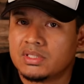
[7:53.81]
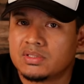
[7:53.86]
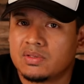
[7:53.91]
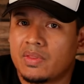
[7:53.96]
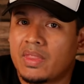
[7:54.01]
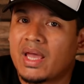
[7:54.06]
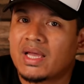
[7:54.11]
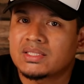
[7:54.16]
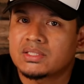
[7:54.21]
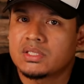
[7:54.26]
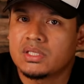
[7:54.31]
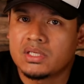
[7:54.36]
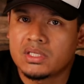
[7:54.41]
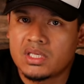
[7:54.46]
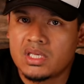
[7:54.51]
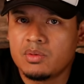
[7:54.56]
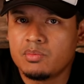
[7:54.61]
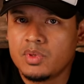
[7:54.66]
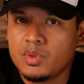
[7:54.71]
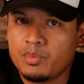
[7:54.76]
So that's gonna
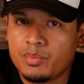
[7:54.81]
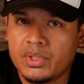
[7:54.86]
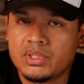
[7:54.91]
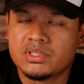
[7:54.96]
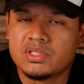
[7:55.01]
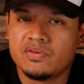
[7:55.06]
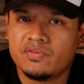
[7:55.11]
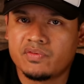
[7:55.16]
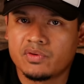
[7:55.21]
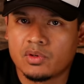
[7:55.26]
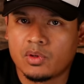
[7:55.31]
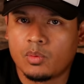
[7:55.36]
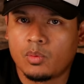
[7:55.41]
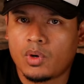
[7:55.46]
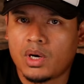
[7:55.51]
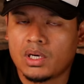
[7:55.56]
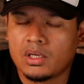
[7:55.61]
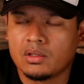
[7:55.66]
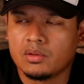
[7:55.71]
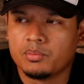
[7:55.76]
keep me busy for a
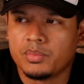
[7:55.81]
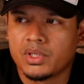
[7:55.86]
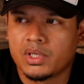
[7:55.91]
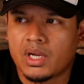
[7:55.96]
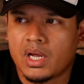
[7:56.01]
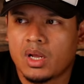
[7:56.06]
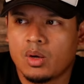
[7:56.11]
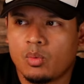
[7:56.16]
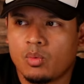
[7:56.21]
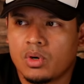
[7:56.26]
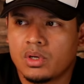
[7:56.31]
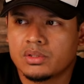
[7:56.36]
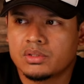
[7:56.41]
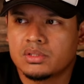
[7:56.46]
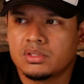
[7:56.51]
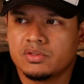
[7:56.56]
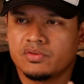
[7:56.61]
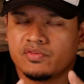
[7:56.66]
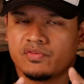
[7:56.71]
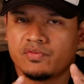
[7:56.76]
while, but I want
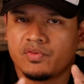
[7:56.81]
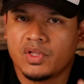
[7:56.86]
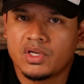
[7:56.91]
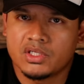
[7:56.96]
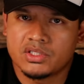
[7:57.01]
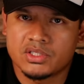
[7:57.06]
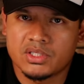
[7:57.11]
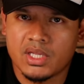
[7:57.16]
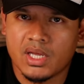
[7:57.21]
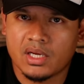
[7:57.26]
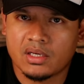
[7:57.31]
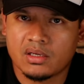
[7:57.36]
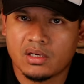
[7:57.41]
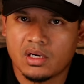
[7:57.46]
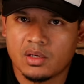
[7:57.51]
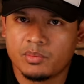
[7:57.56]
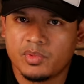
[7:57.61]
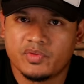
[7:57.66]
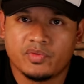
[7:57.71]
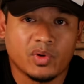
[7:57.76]
to finish that
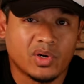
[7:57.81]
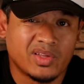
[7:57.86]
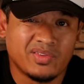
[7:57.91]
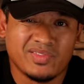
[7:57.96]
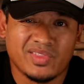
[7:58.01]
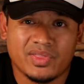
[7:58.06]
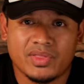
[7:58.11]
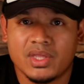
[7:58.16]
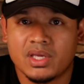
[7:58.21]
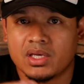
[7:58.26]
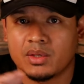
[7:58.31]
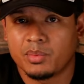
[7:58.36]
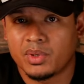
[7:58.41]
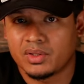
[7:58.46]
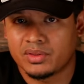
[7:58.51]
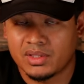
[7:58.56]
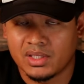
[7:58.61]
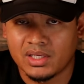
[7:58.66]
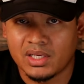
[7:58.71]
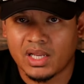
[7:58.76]
car before I even think
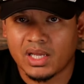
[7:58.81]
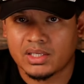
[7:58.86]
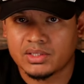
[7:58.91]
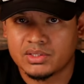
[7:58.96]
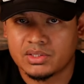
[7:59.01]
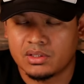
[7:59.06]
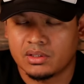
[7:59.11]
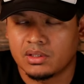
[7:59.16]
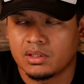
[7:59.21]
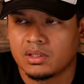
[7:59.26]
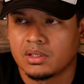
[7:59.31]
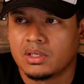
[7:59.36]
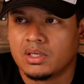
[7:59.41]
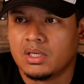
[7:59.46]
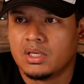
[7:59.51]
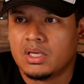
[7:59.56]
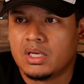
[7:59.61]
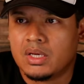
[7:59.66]
about the next car.